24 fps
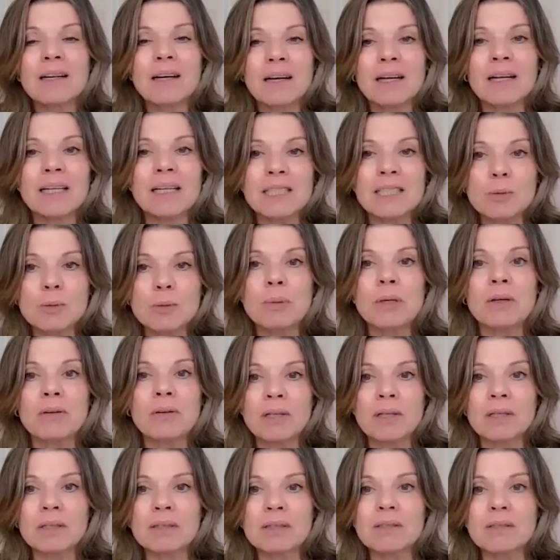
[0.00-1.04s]

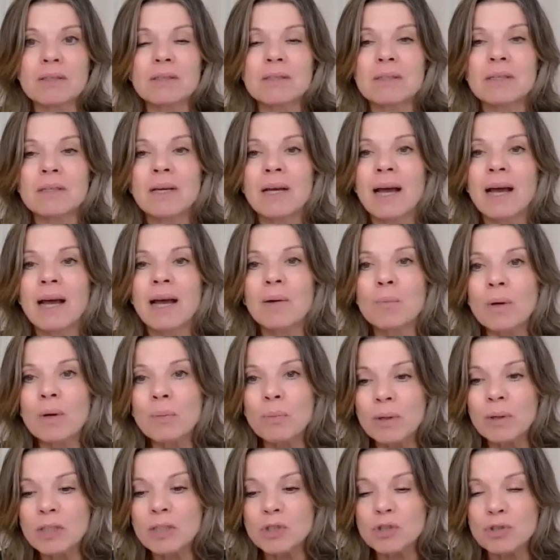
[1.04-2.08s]
experience. And
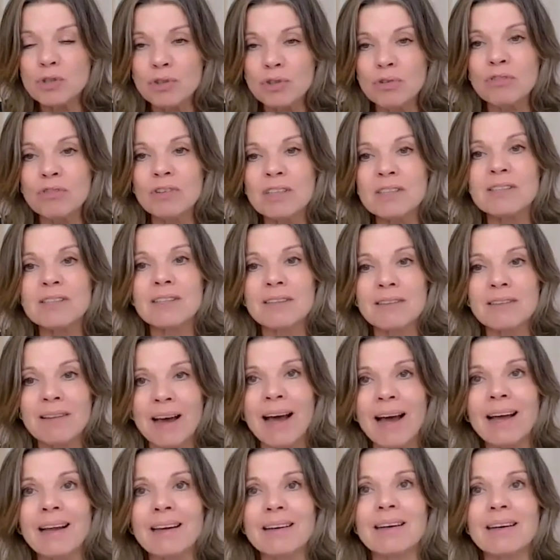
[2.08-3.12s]
when we tune into
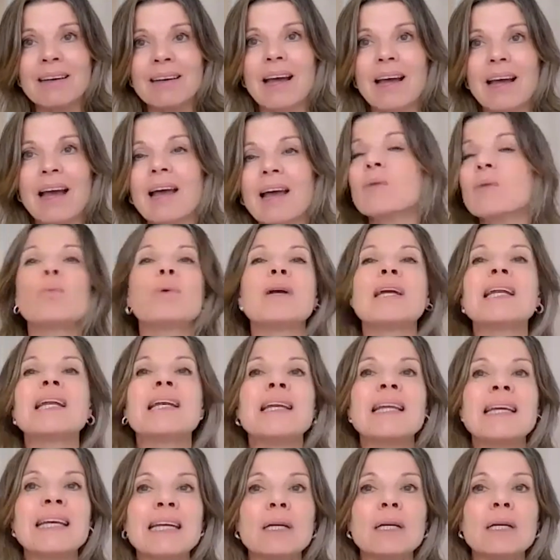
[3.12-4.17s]
that and we
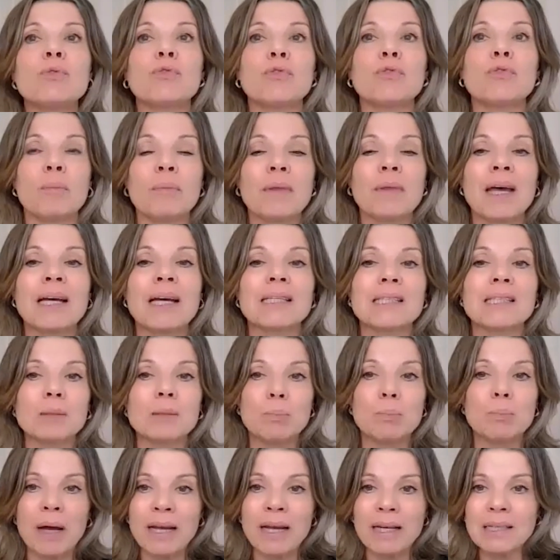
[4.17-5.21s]
lead from that
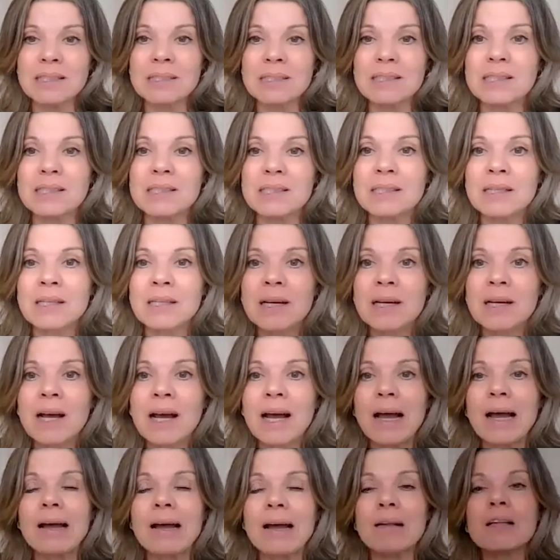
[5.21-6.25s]
space,
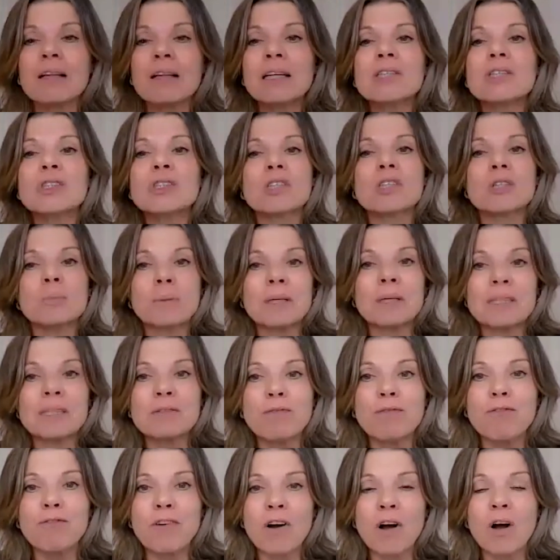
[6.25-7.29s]
our leadership is
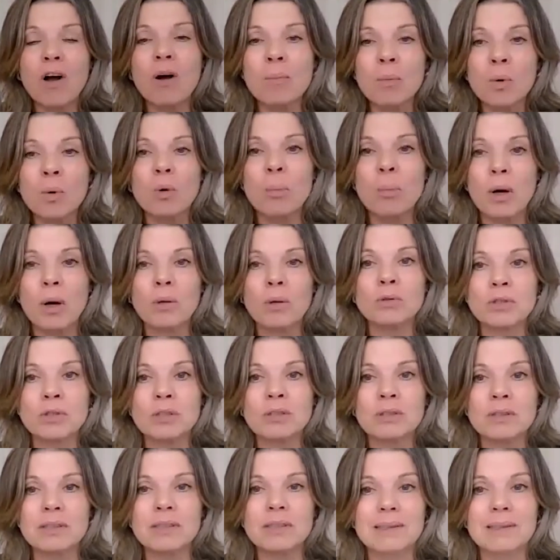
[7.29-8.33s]
far more
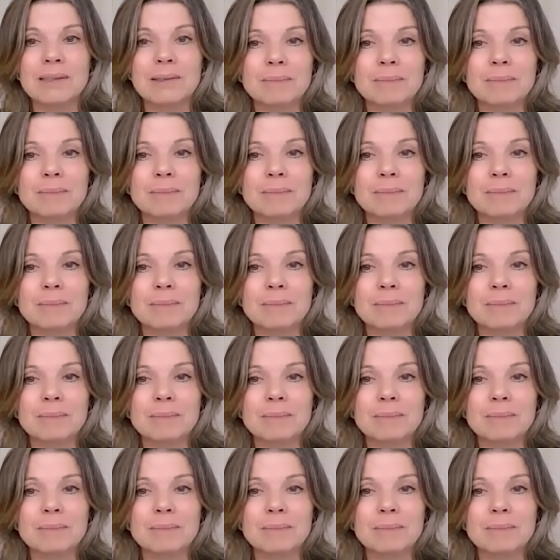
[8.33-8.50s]
potent.